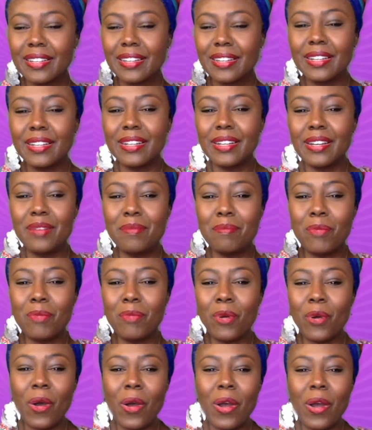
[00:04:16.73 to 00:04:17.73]
Good
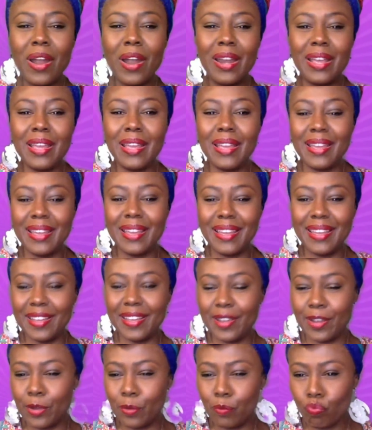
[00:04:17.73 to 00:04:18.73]

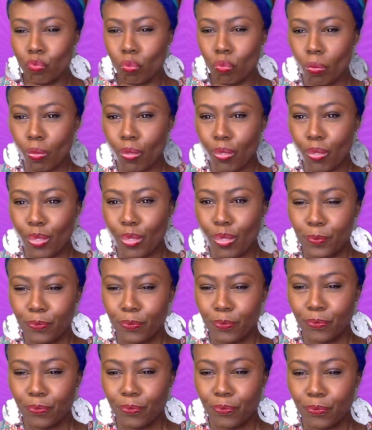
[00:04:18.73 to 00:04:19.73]
morning.
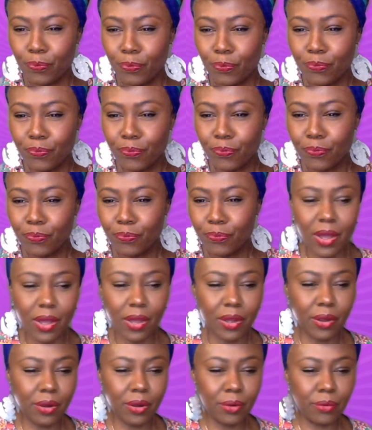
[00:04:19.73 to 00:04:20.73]

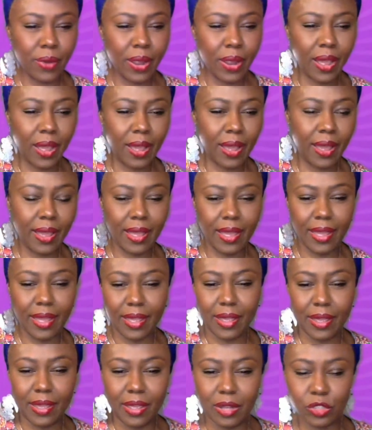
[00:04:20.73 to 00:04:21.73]
All
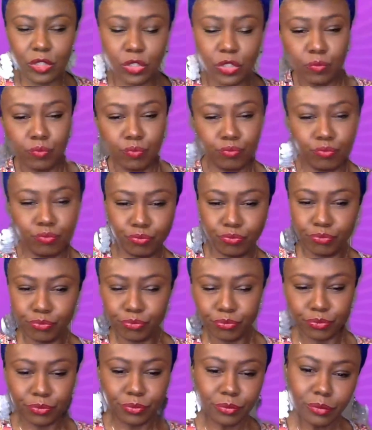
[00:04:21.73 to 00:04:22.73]
right.
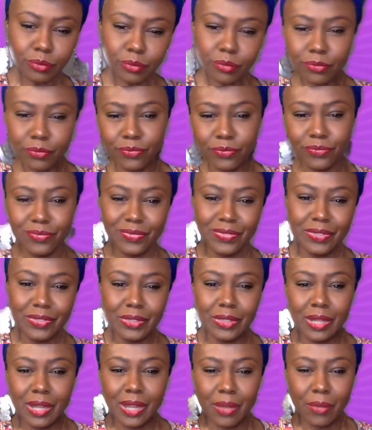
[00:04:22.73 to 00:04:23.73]

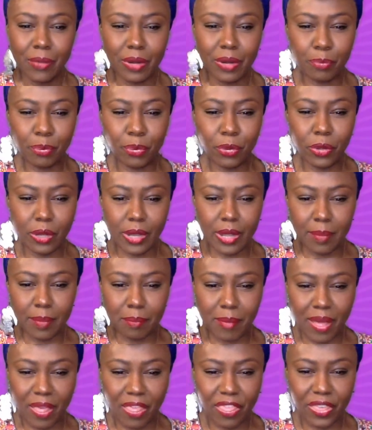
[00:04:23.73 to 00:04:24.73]
I'm going to pull up
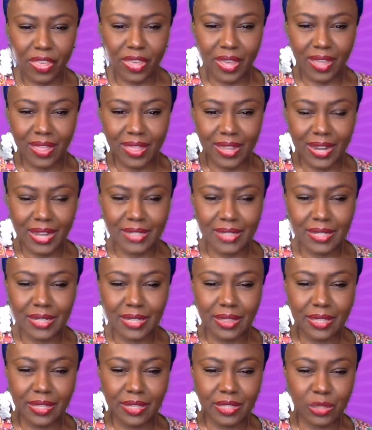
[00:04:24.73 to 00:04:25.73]
my thing that I
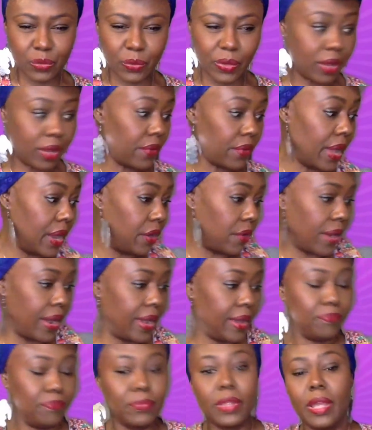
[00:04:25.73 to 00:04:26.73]
did this week. Okay,
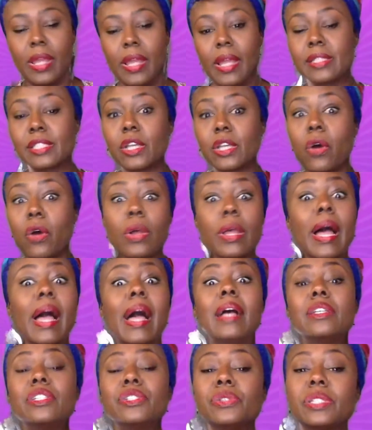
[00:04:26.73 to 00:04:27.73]
great. So,
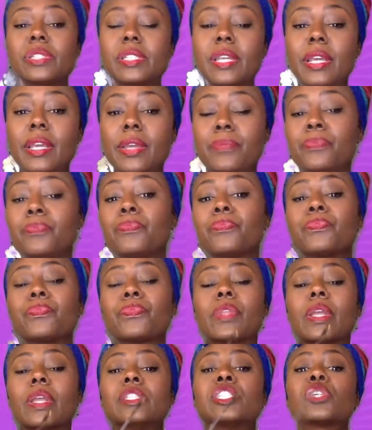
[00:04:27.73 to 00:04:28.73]
as you see,
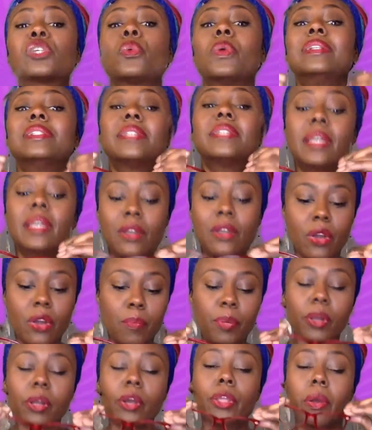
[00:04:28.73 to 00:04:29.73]
Quentin, girl, put
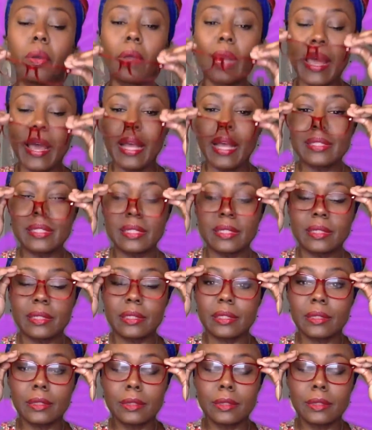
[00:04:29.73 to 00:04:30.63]
on your glasses.